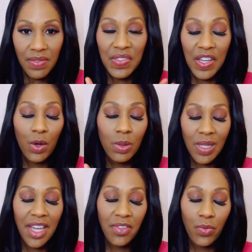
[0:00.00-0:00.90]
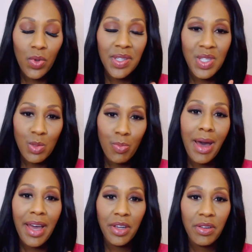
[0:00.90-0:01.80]
their life will
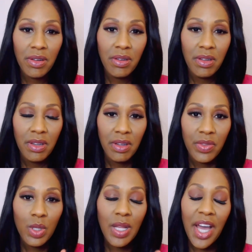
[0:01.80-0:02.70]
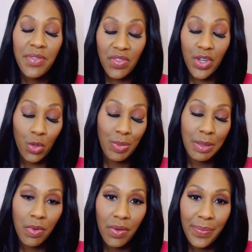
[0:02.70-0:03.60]
inspire the lives of other
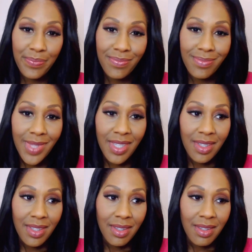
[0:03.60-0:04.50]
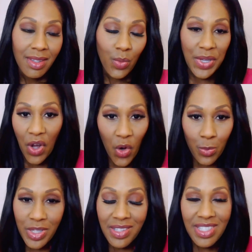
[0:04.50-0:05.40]
people. We
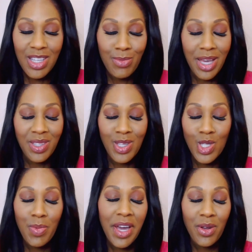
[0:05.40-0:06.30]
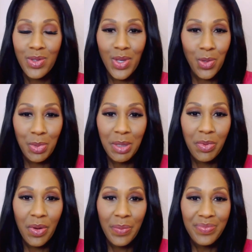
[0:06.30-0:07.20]
hope that DMX inspires other
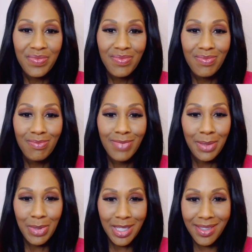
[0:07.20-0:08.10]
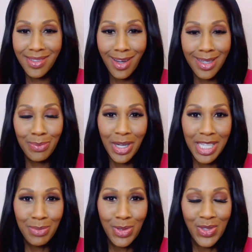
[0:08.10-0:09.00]
people maybe young
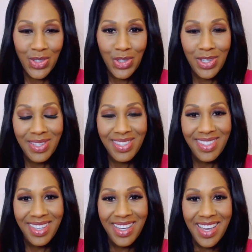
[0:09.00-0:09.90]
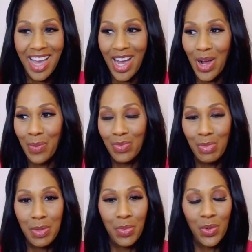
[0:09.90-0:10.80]
budding musicians, um,
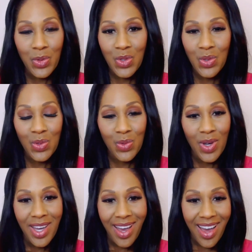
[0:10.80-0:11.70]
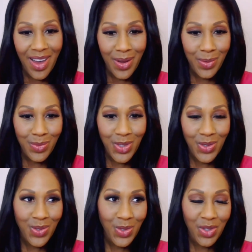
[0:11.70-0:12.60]
people to uh,
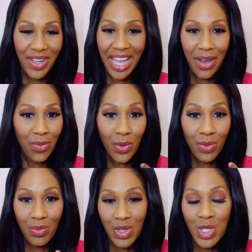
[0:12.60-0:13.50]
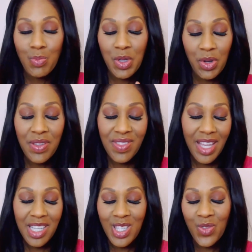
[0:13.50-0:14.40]
to sort of have the spirit
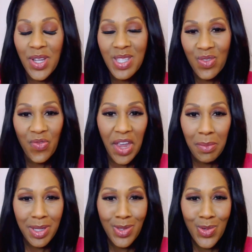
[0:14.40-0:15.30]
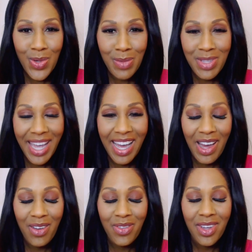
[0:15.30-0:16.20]
that his friends and family knew him to
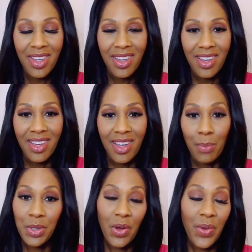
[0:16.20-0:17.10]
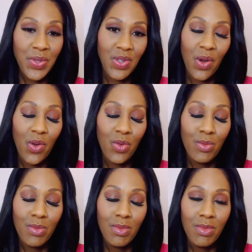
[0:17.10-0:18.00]
have, but
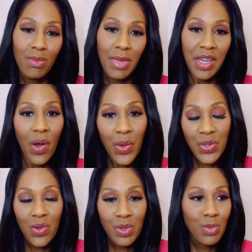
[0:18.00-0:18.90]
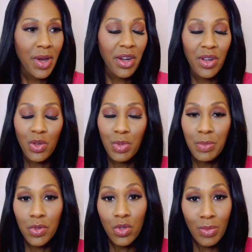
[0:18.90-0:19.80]
also may also inspire other
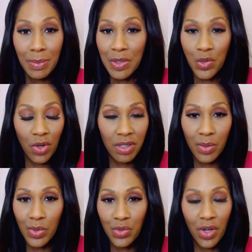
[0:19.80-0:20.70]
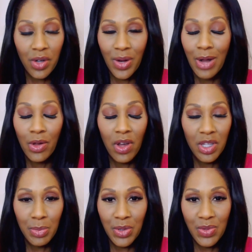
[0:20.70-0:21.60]
people who might be struggling with drug or
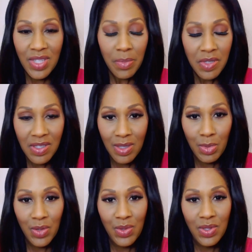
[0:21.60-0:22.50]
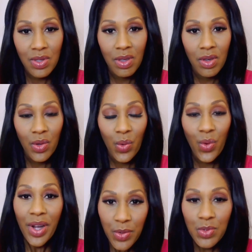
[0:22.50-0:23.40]
alcohol abuse, substance abuse,
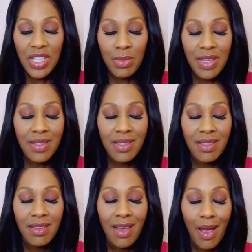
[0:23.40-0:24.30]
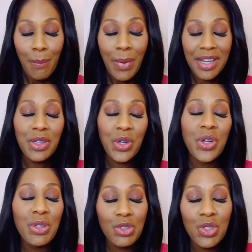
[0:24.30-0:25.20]
or other demons. Might
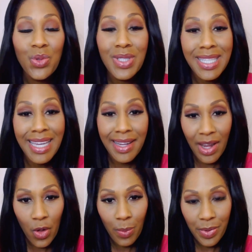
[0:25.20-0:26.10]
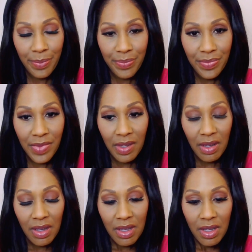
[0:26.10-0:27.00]
encourage you to get help.
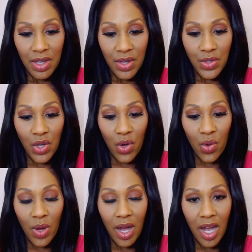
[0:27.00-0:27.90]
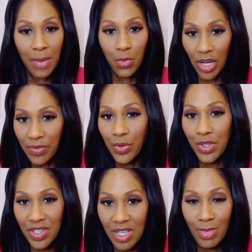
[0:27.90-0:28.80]
So I'm
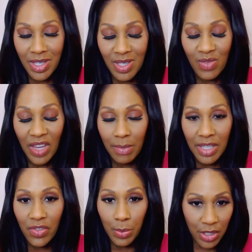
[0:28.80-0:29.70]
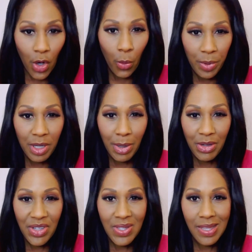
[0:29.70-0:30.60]
grateful to DMX's family for being open
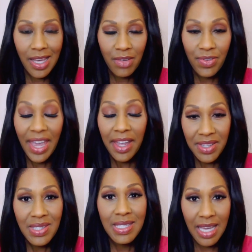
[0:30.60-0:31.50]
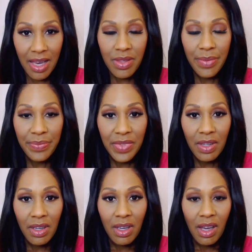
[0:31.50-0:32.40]
about his life and his death
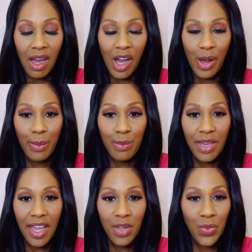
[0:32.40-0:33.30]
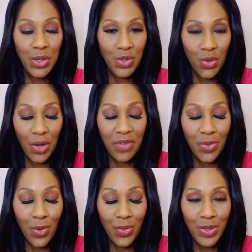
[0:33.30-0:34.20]
um, and we are so
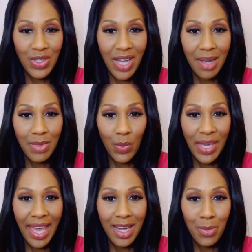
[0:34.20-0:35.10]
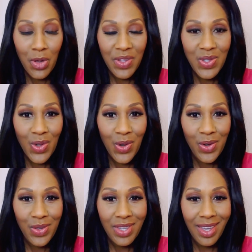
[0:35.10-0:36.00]
grateful for the time that we had him on this
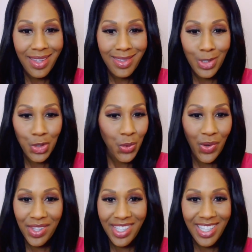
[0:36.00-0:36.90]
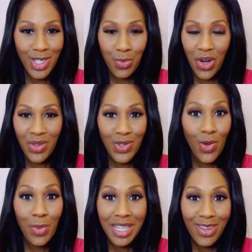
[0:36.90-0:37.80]
earth and the joy that he's brought
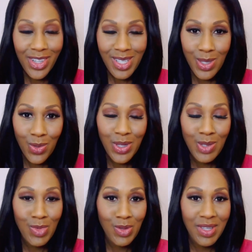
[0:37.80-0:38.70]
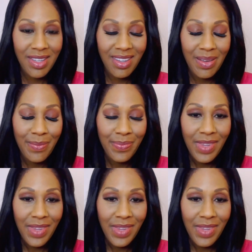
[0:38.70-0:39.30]
so many of us through his music.